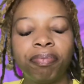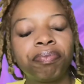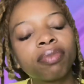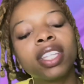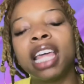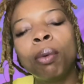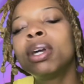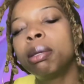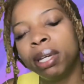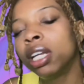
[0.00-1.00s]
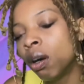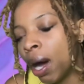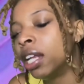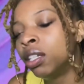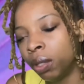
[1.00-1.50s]
They wanted me to go out there
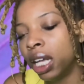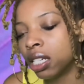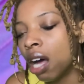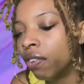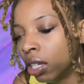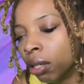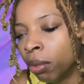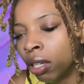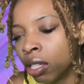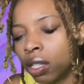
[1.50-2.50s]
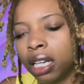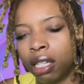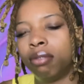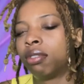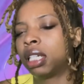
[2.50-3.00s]
and do their job for them, so they could
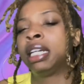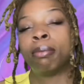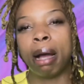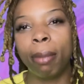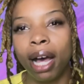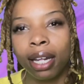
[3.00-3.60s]
clean up my body.